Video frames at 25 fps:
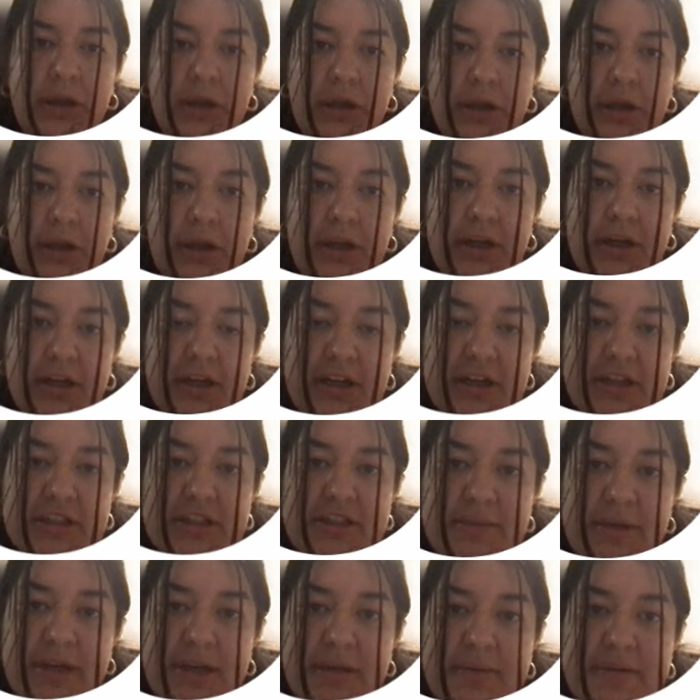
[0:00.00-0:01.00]
Hey
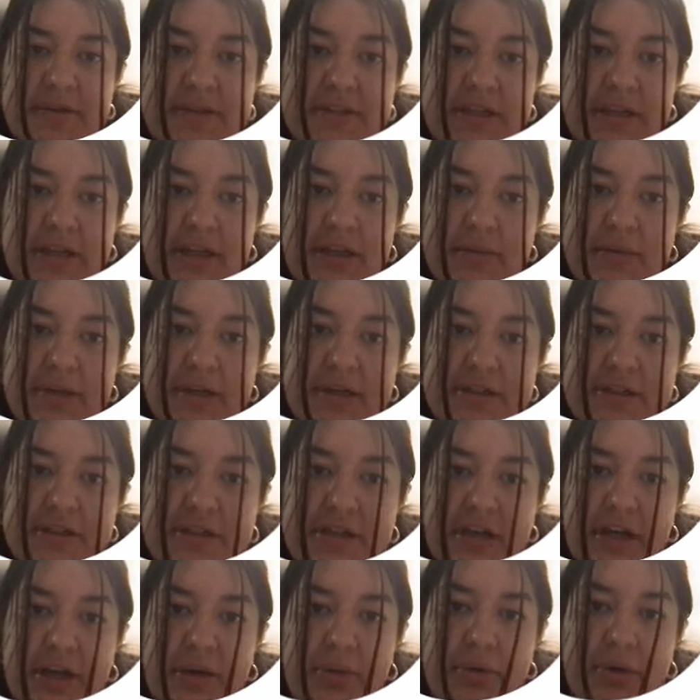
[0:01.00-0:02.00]
guys, my name is Dei-Dei, and
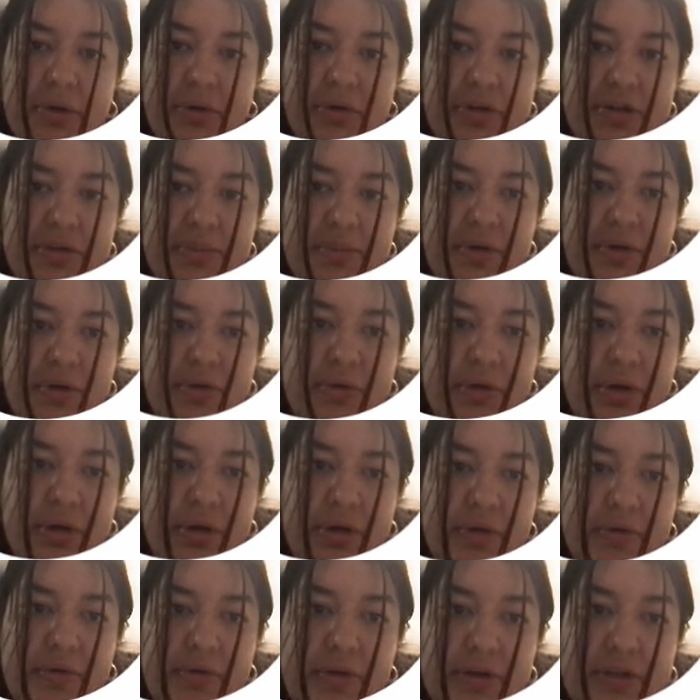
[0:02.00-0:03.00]
today we're going to be going
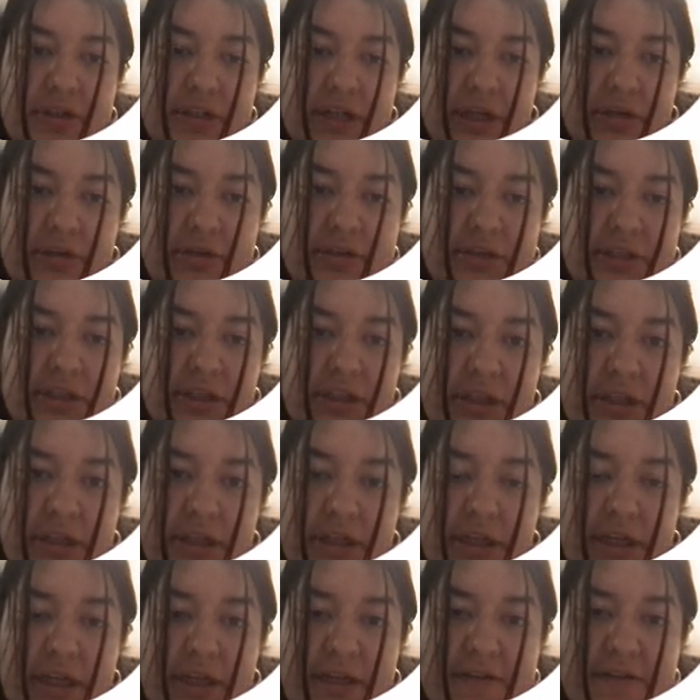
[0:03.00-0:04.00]
over tyrosine
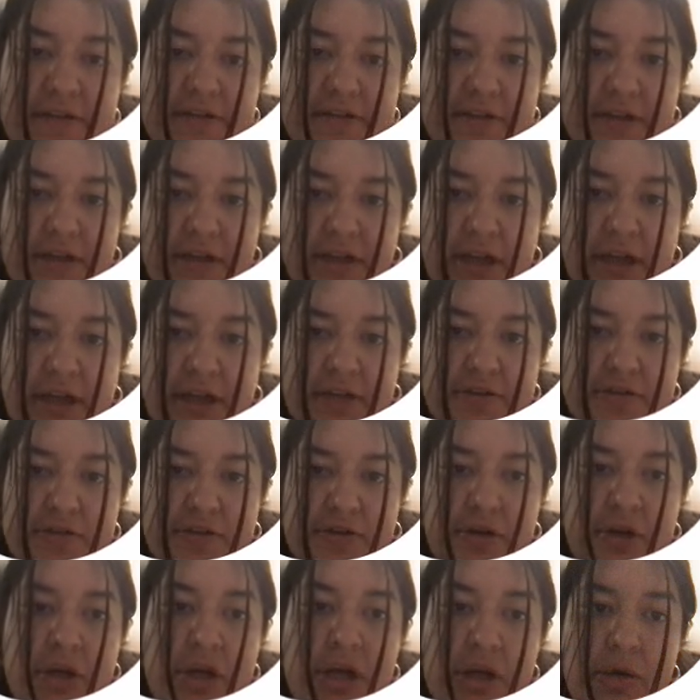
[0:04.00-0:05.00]
kinases and
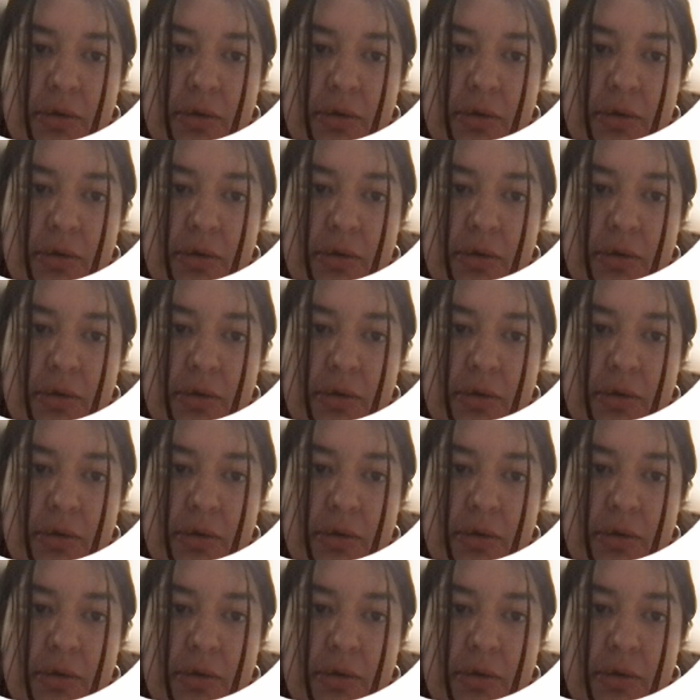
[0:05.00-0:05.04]
cancer.